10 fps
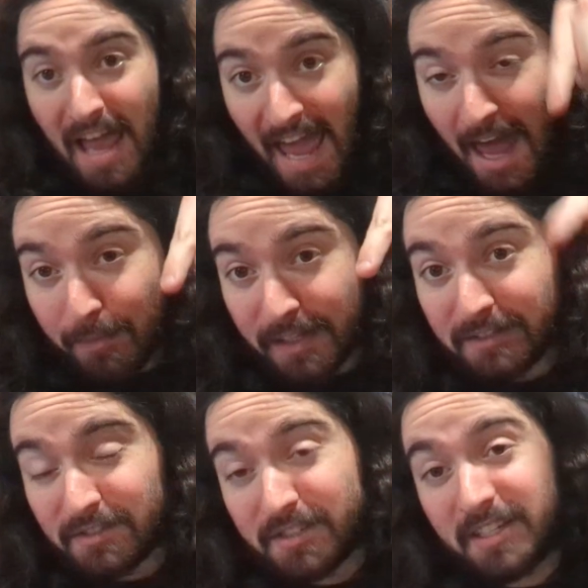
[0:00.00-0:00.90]

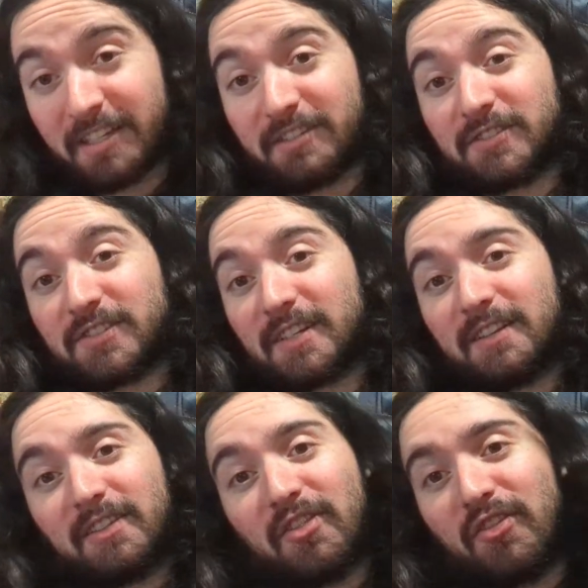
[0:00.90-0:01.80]
Hammond's is
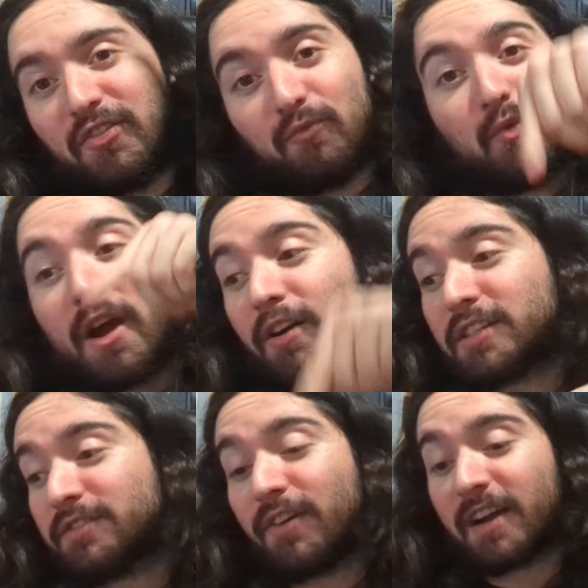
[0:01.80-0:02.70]
where
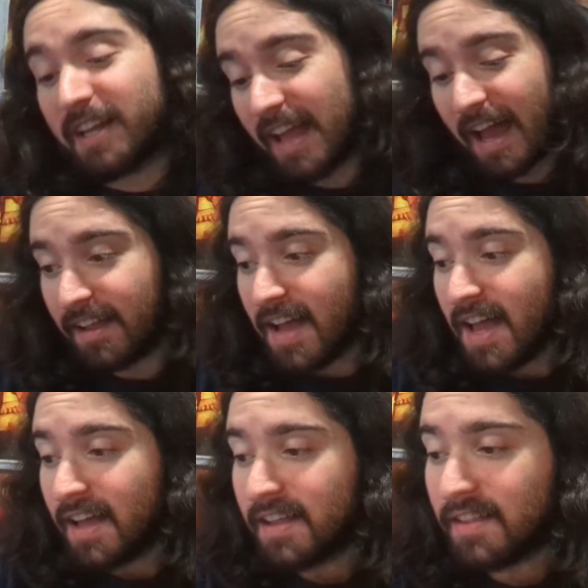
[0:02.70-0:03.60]
it's fucking at.
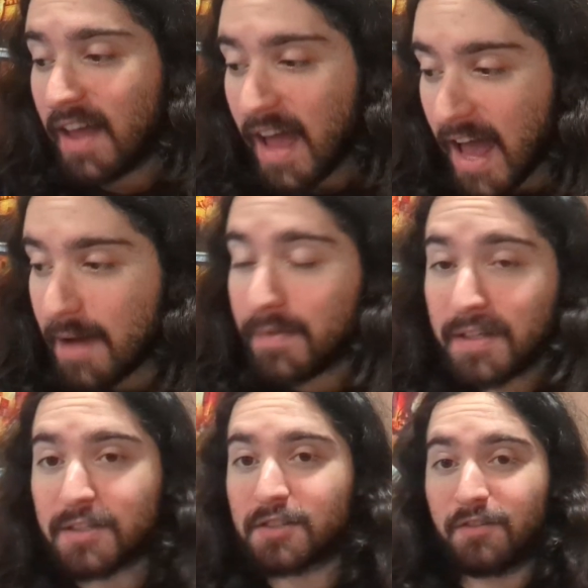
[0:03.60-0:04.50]

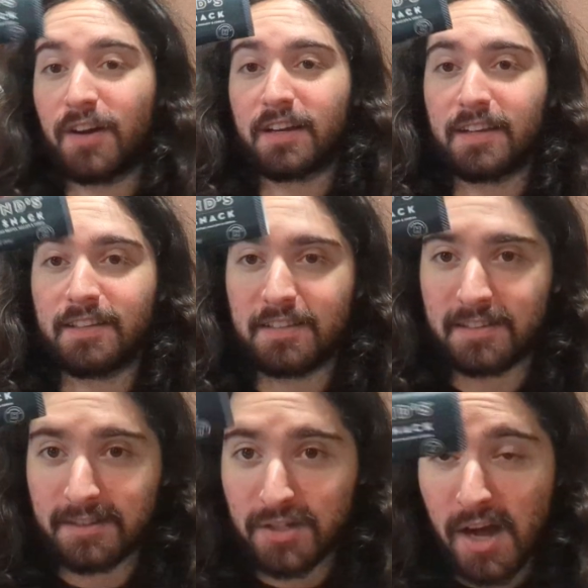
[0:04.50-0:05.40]
Hammond's
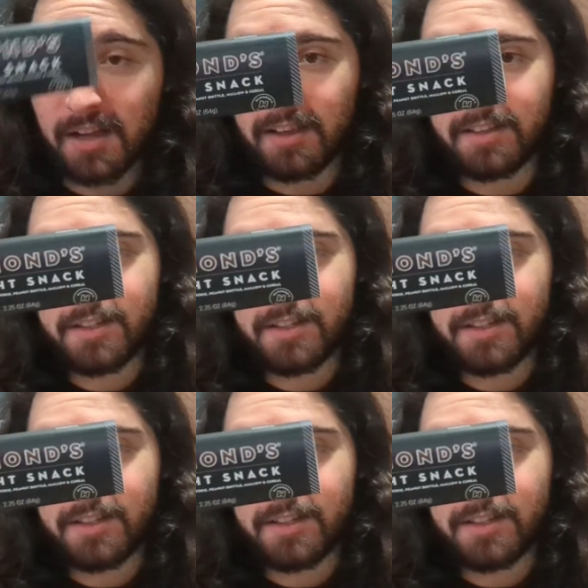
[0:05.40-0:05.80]
fucking chocolate